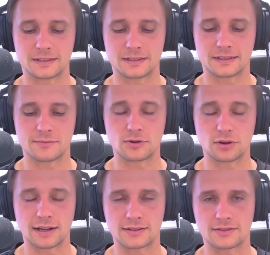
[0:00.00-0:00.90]

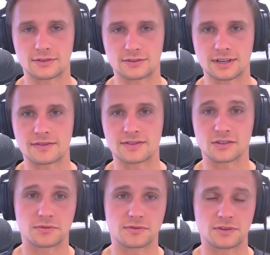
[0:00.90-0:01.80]
products or services
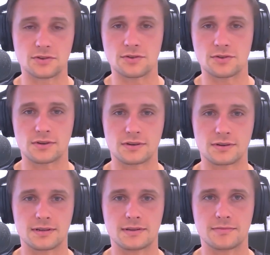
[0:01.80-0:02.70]
within your
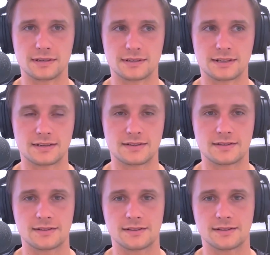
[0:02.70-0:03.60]
business.
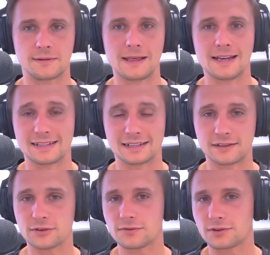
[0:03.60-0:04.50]
Is it
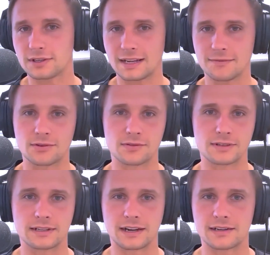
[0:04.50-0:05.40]
difficult for them, or
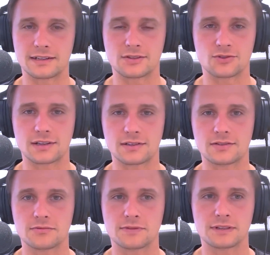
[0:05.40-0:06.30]
are there any
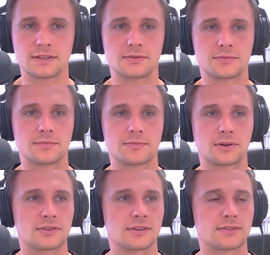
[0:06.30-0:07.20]
struggles within this
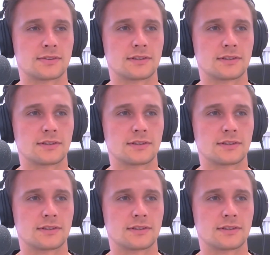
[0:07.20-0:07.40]
process?